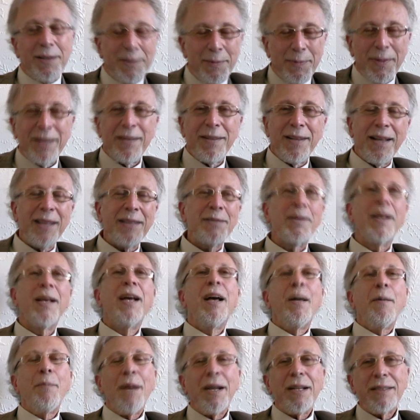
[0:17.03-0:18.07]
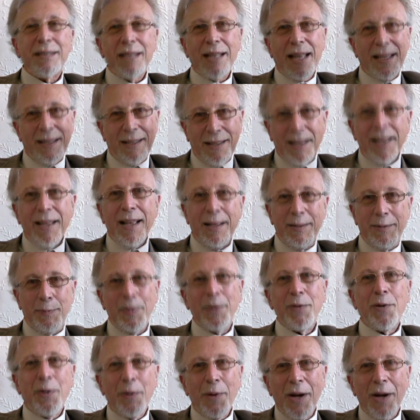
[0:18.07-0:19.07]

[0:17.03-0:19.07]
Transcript: But it's like it's between.